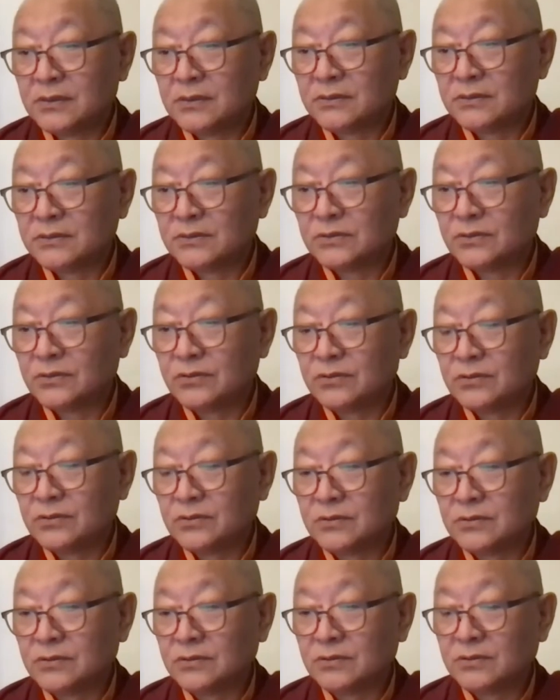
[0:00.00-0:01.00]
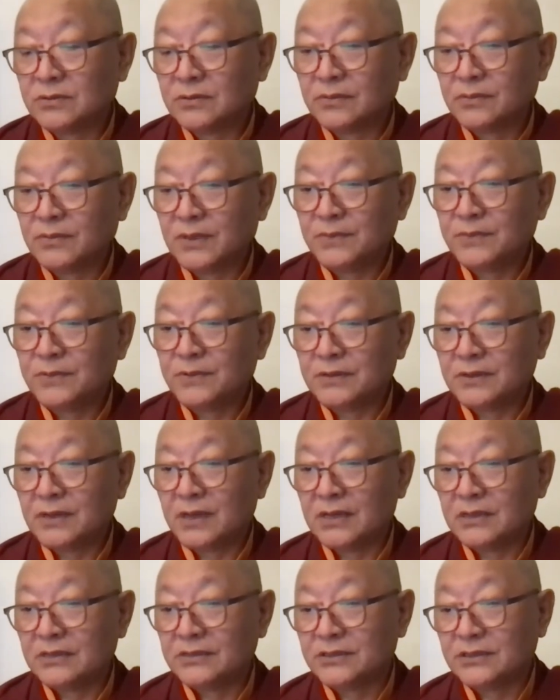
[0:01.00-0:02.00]
so maybe
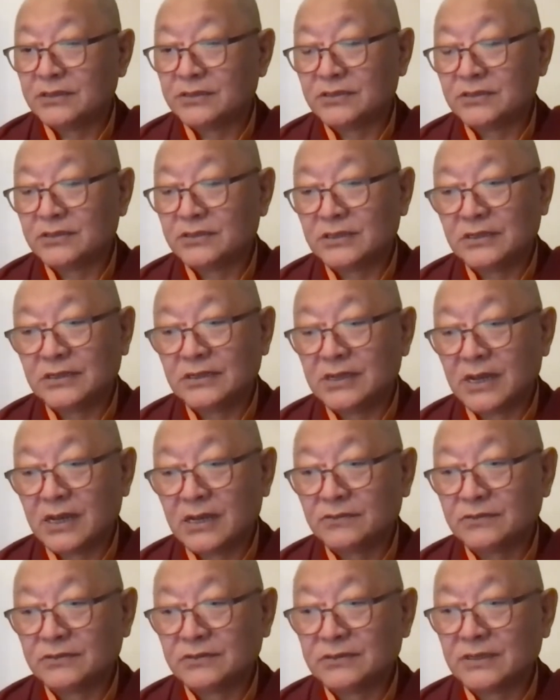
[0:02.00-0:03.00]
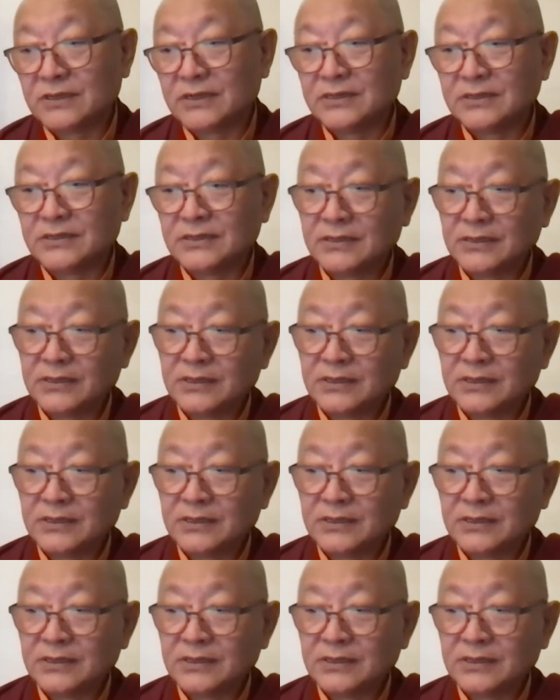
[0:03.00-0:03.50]
I'll just read out and